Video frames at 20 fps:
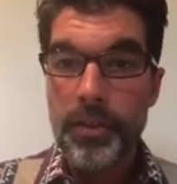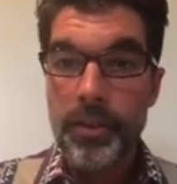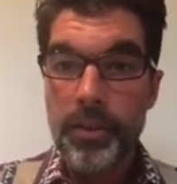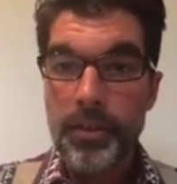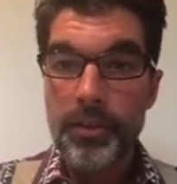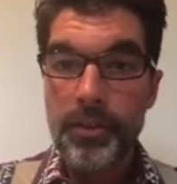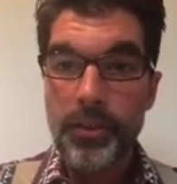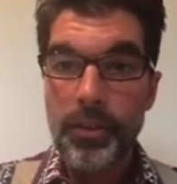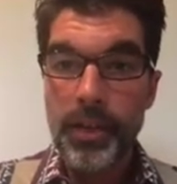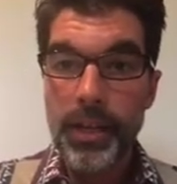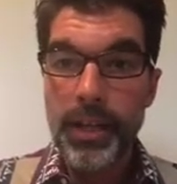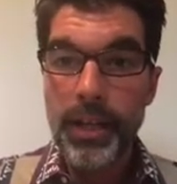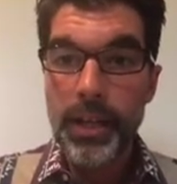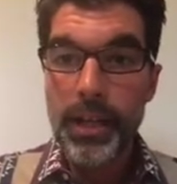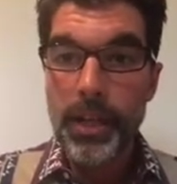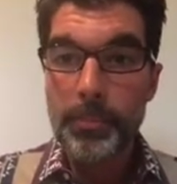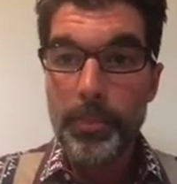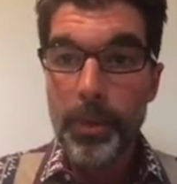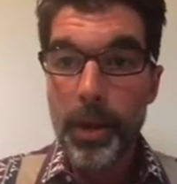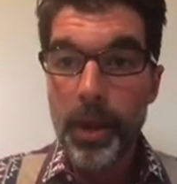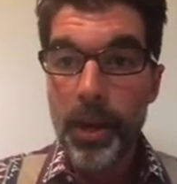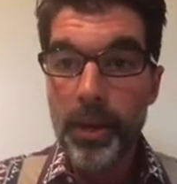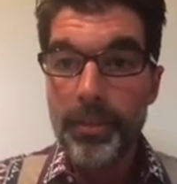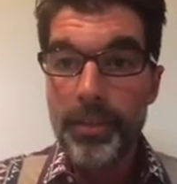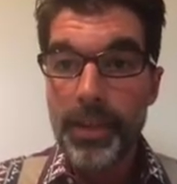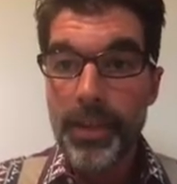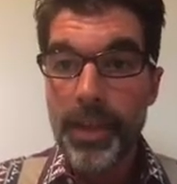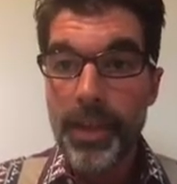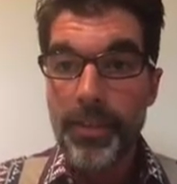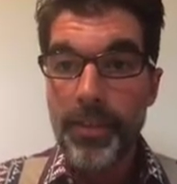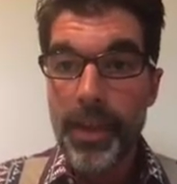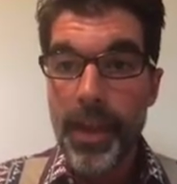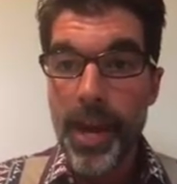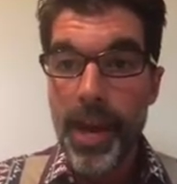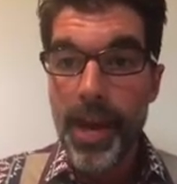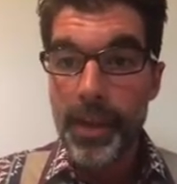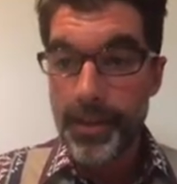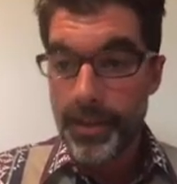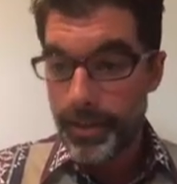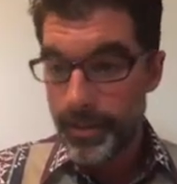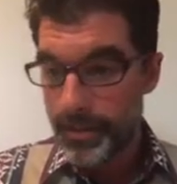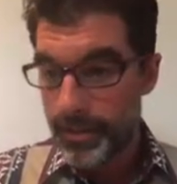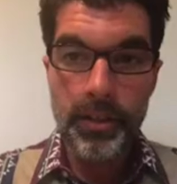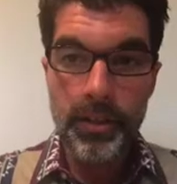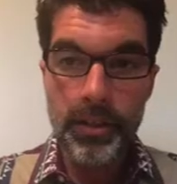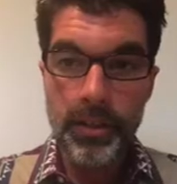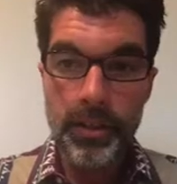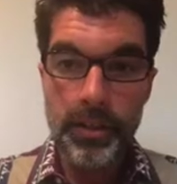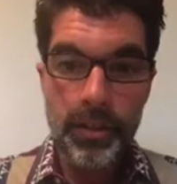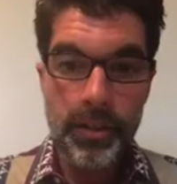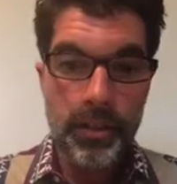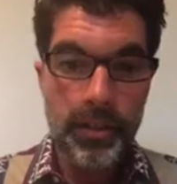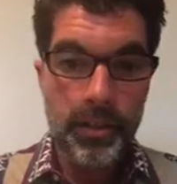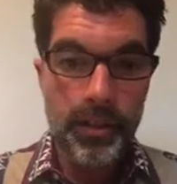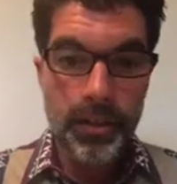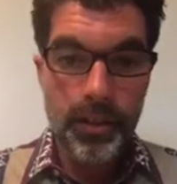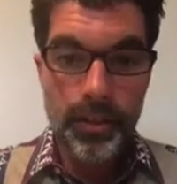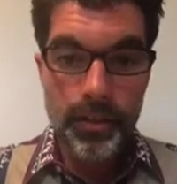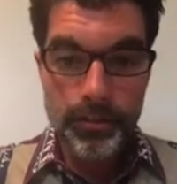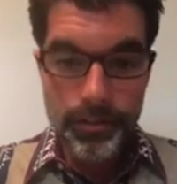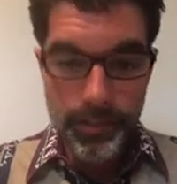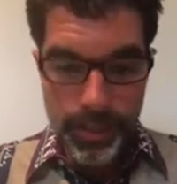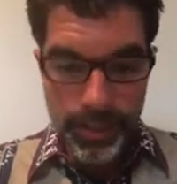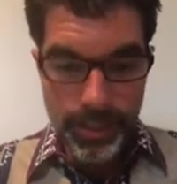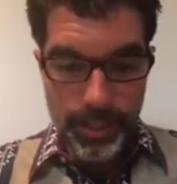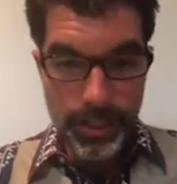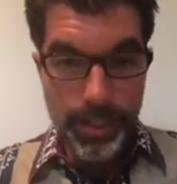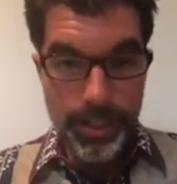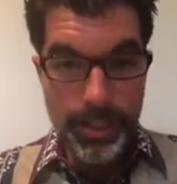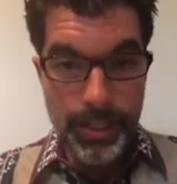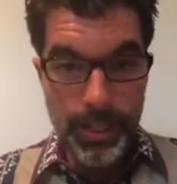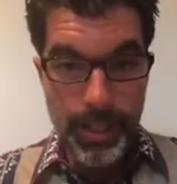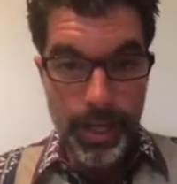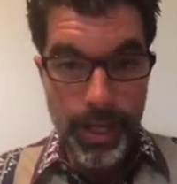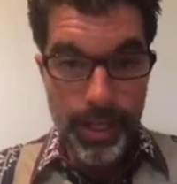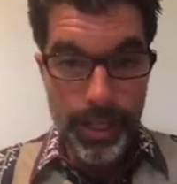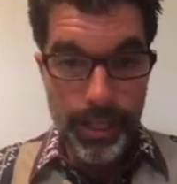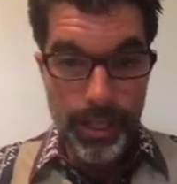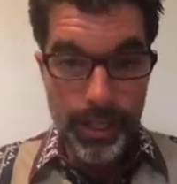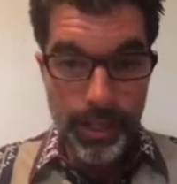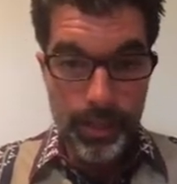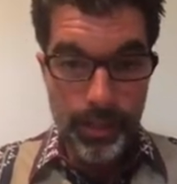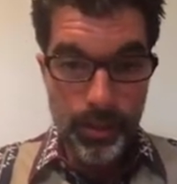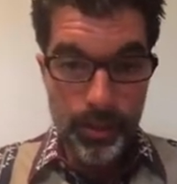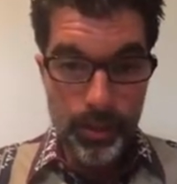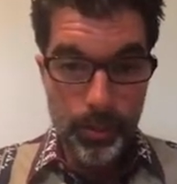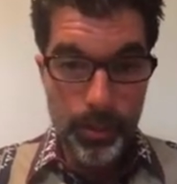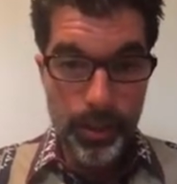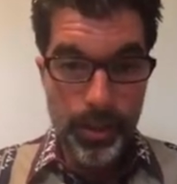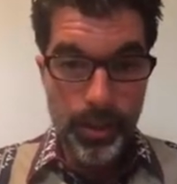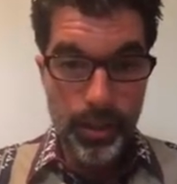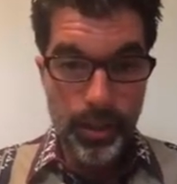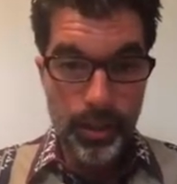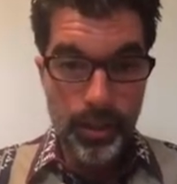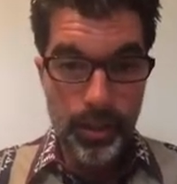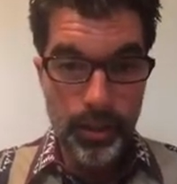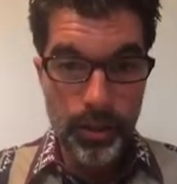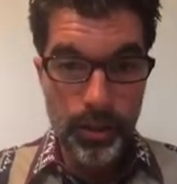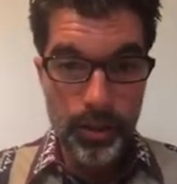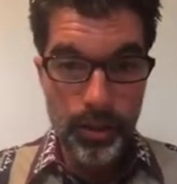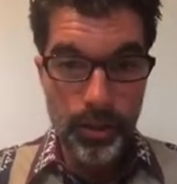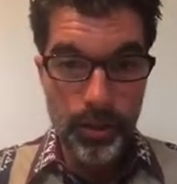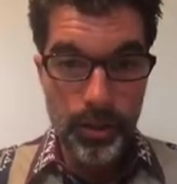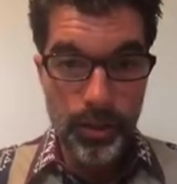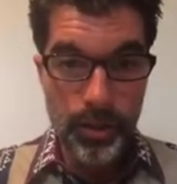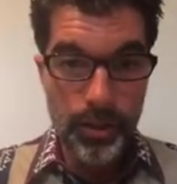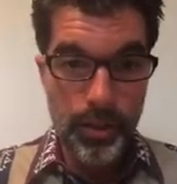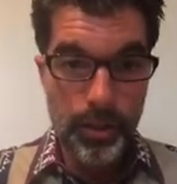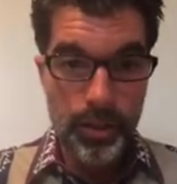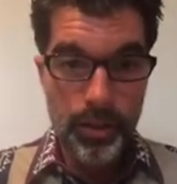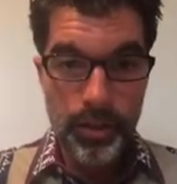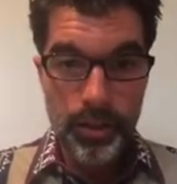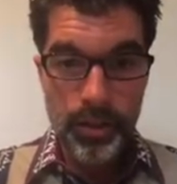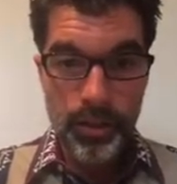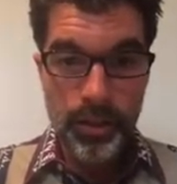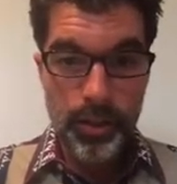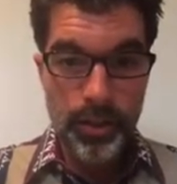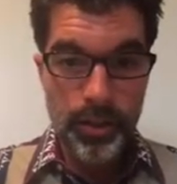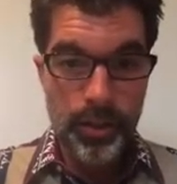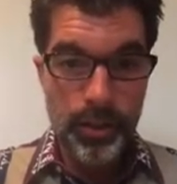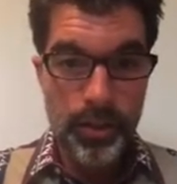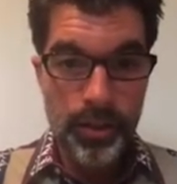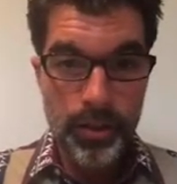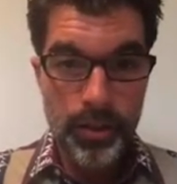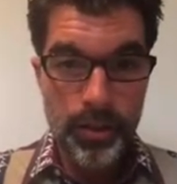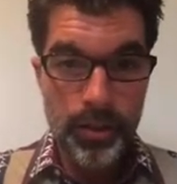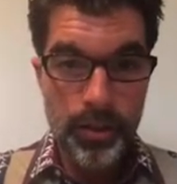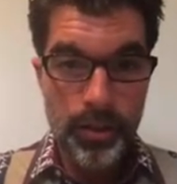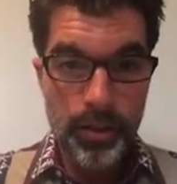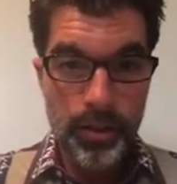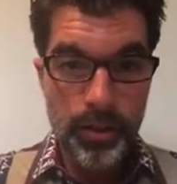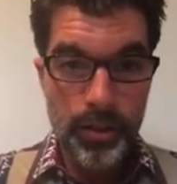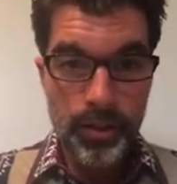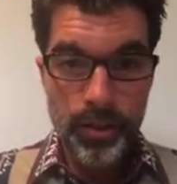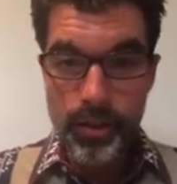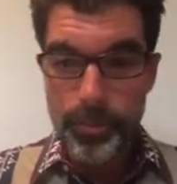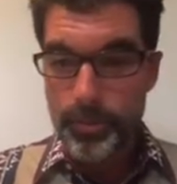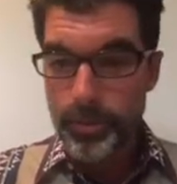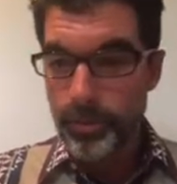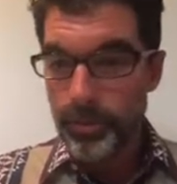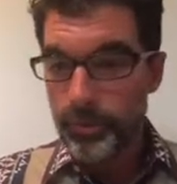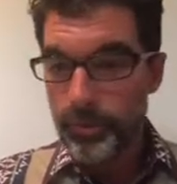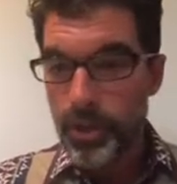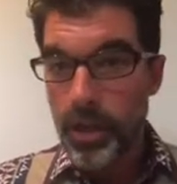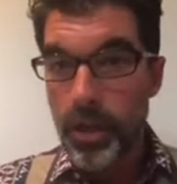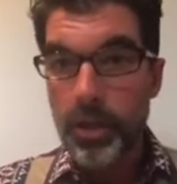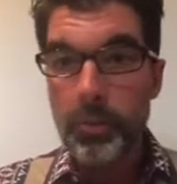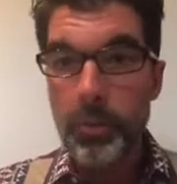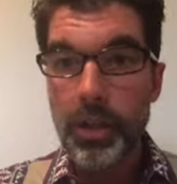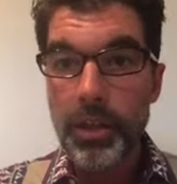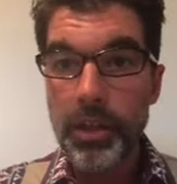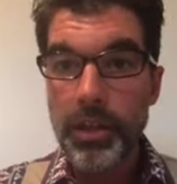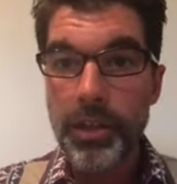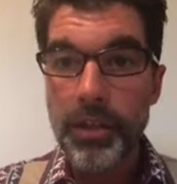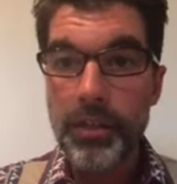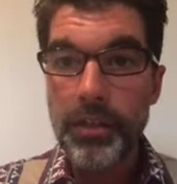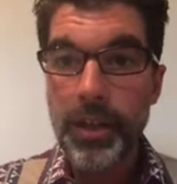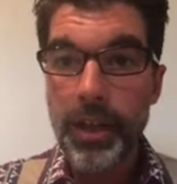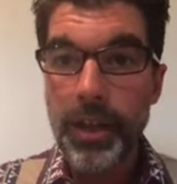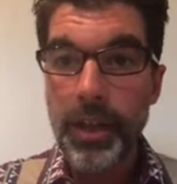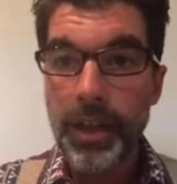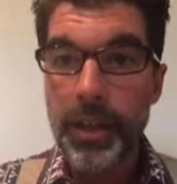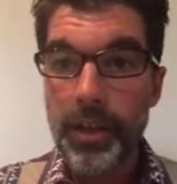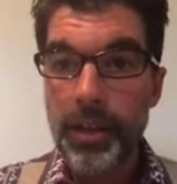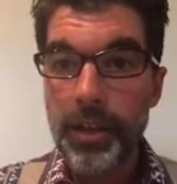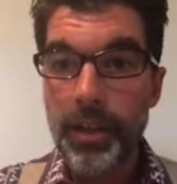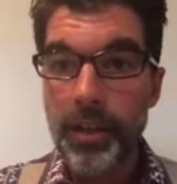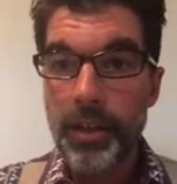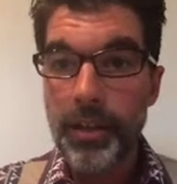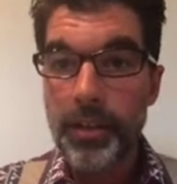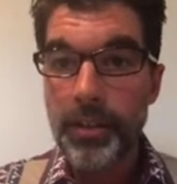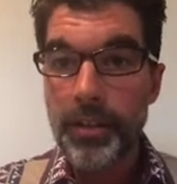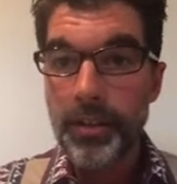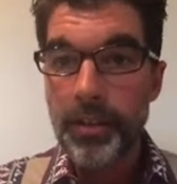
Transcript: So I'm going to hit pause and get that. All right, I got it. Here we go. Oops, wrong one. Hang on.